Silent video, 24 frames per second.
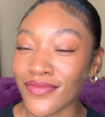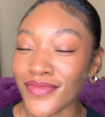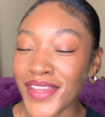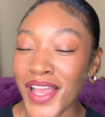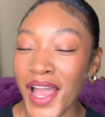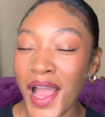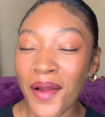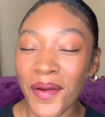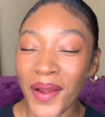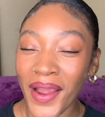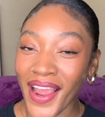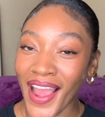
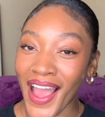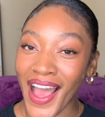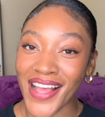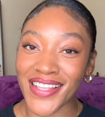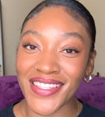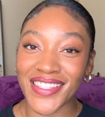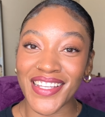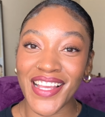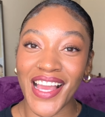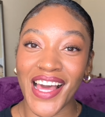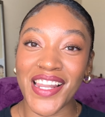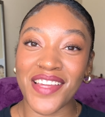All right. I'll
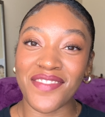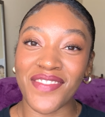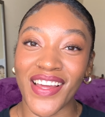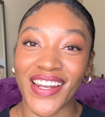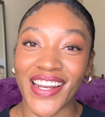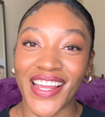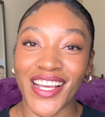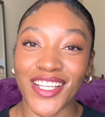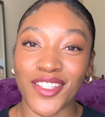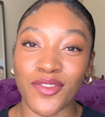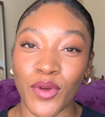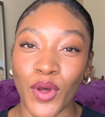see y'all in my
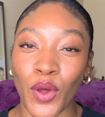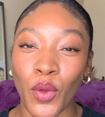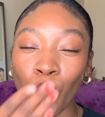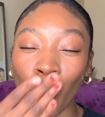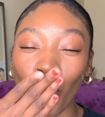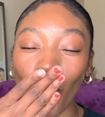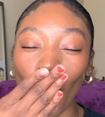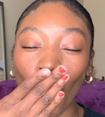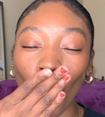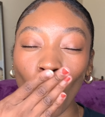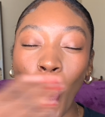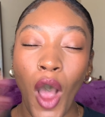next one.
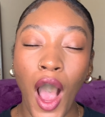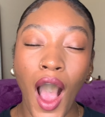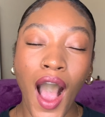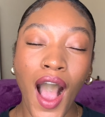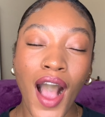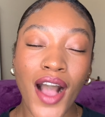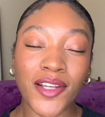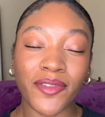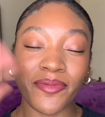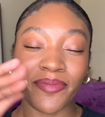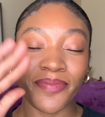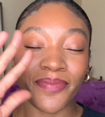
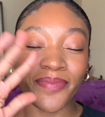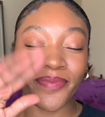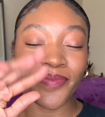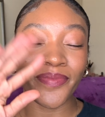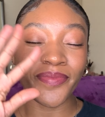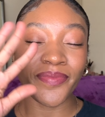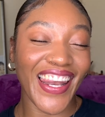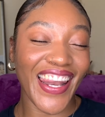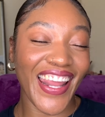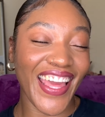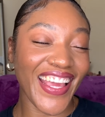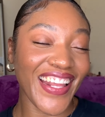
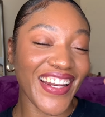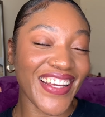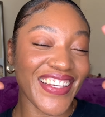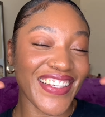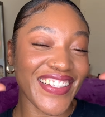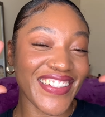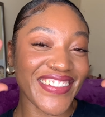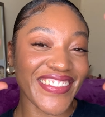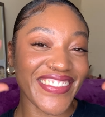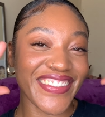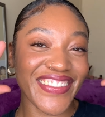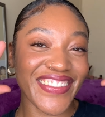Later.